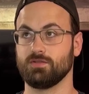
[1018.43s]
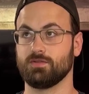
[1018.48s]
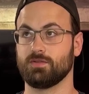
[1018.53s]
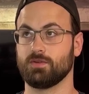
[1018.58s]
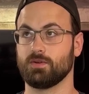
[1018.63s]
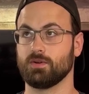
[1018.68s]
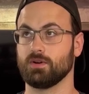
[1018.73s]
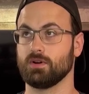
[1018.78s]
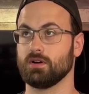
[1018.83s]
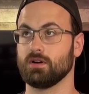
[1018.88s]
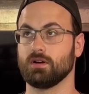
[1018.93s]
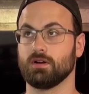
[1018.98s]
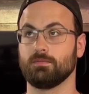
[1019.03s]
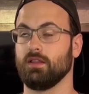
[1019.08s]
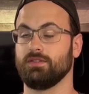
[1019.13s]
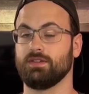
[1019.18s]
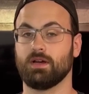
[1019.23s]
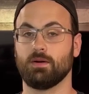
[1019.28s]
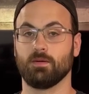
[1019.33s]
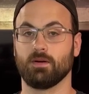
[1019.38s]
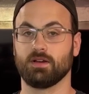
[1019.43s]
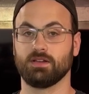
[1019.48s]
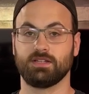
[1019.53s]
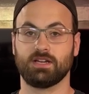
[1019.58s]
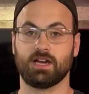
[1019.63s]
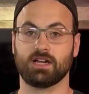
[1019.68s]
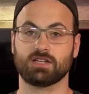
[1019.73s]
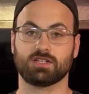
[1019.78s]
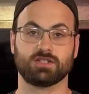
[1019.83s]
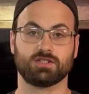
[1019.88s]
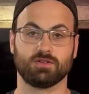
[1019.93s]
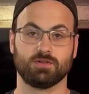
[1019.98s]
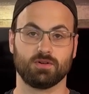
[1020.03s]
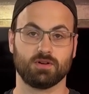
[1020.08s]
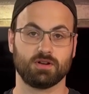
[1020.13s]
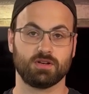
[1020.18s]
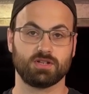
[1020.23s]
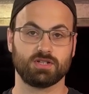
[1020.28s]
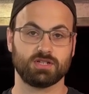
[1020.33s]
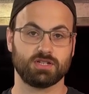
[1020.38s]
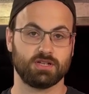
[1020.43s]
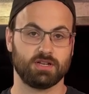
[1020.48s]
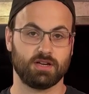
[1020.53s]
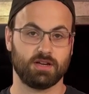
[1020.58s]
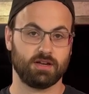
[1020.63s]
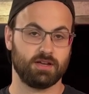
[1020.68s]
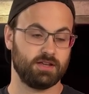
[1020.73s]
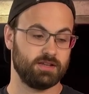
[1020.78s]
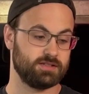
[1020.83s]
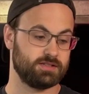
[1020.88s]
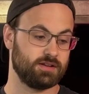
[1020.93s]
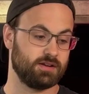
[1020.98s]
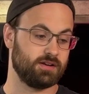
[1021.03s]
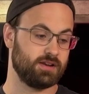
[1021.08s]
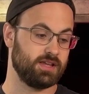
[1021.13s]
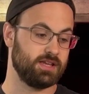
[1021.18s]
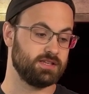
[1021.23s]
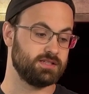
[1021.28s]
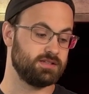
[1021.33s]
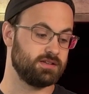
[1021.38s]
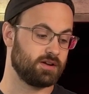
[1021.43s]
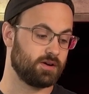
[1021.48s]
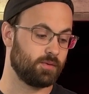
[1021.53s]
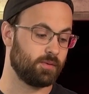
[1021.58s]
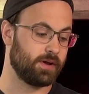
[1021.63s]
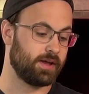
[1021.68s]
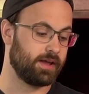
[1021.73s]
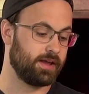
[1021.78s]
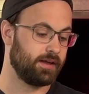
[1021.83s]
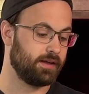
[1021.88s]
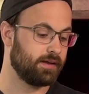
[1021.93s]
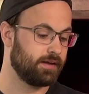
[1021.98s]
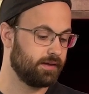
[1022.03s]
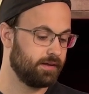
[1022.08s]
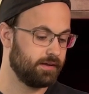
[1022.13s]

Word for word: for network attached storage? Uh, is there an easier way?